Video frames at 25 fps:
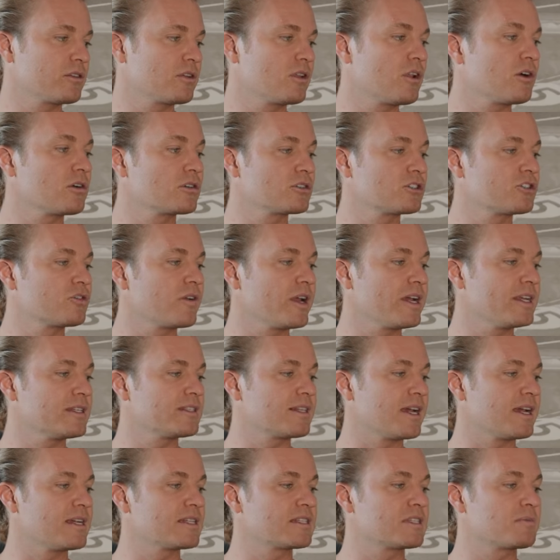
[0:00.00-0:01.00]
to the long
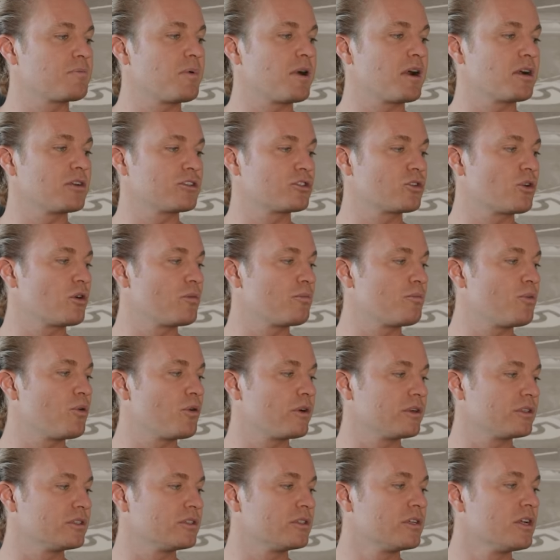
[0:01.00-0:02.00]
straights, as spar so
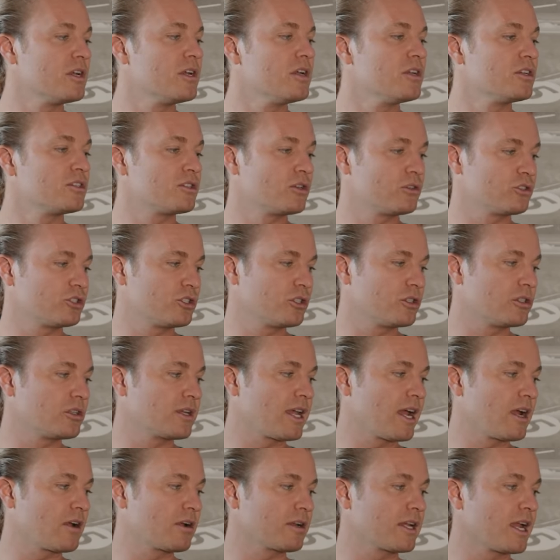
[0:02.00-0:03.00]
important, so should
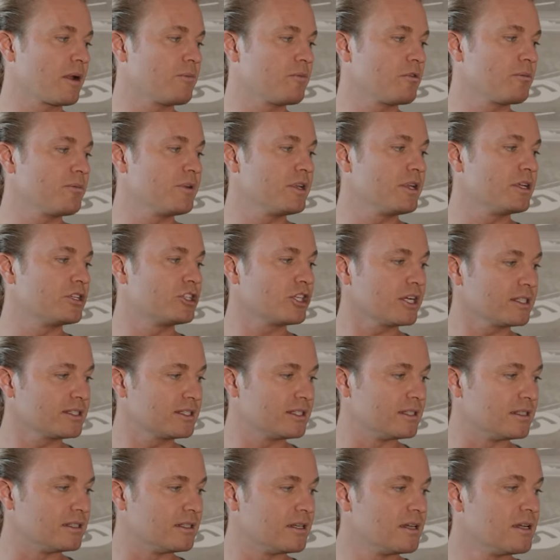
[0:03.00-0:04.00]
the ca camber be
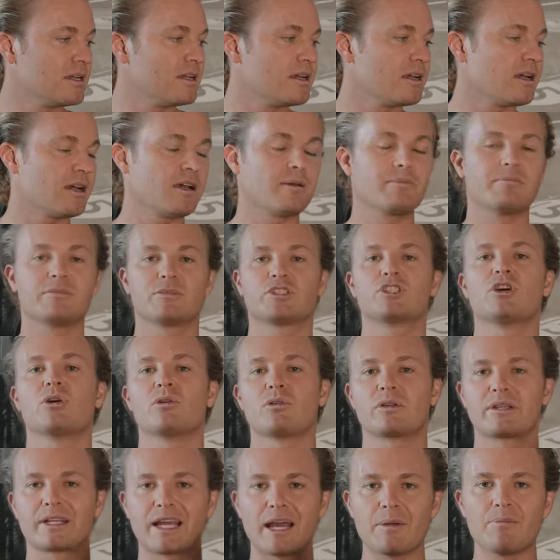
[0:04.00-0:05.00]
adjusted? Um,
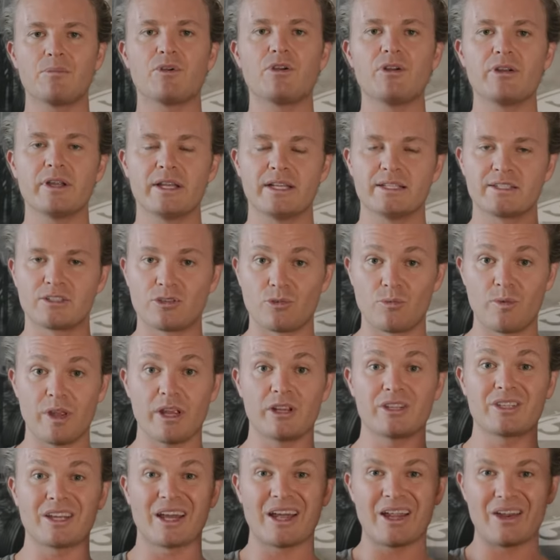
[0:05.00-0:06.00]
so camber is the
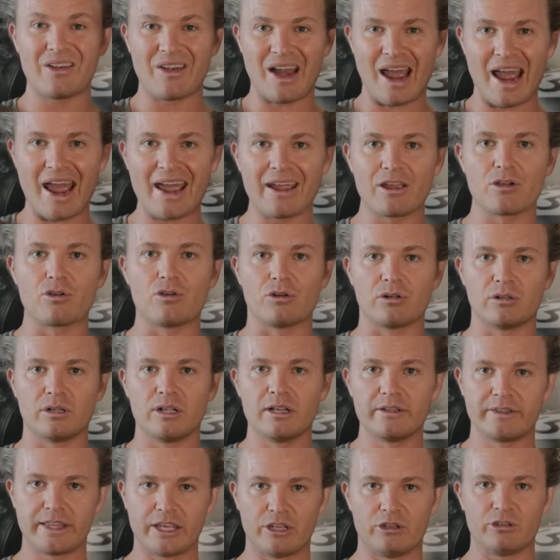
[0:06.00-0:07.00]
rear tire
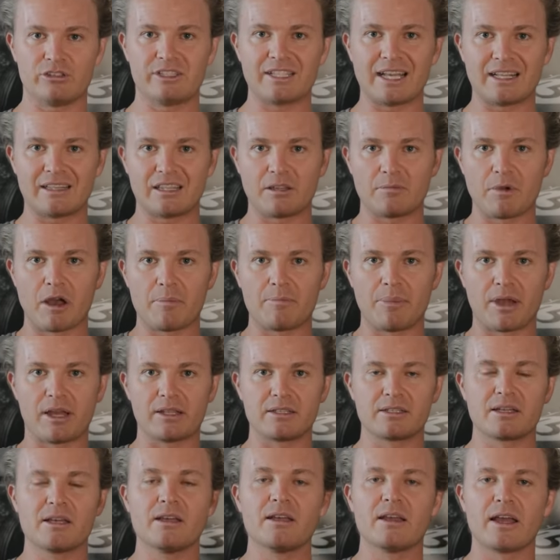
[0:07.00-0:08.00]
angle that you set them up
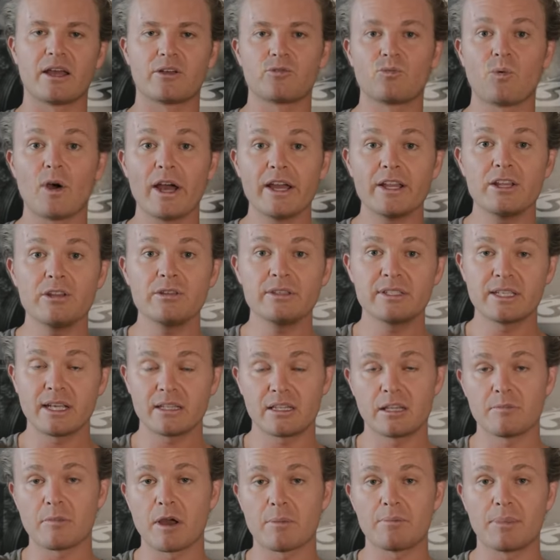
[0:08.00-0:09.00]
at. And why do you
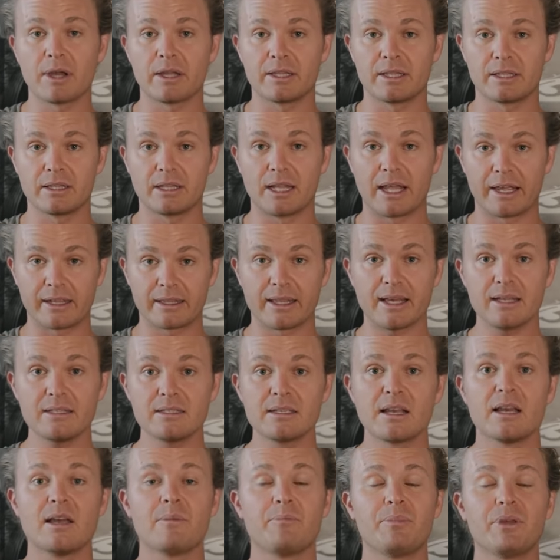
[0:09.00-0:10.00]
set them up at like
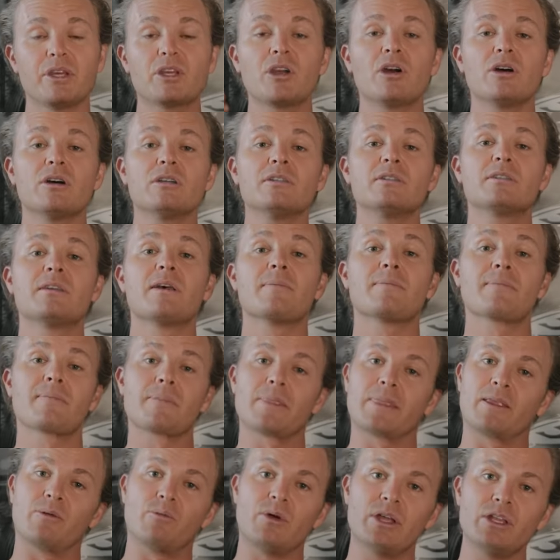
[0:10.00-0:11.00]
that? Because
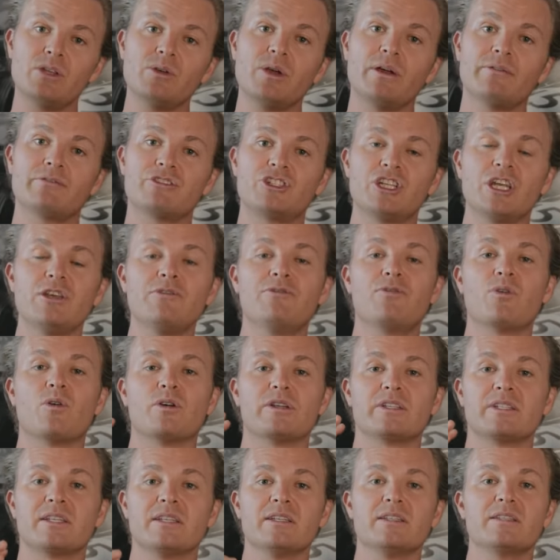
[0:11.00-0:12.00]
when you have
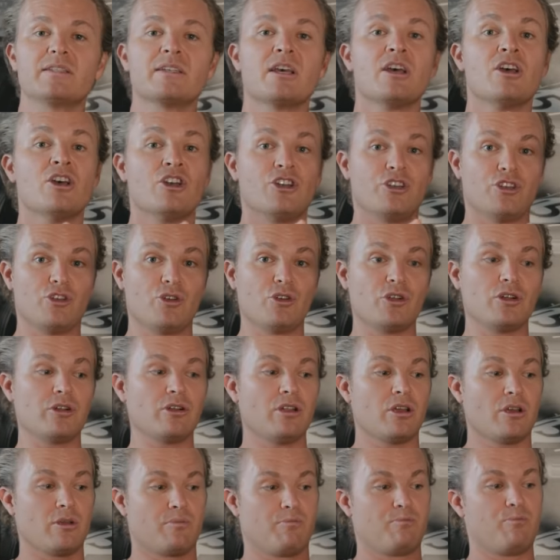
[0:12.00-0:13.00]
G-forces,
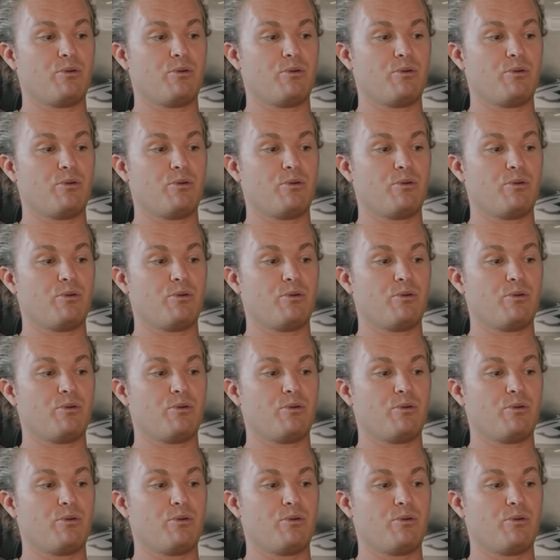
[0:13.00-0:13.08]
you're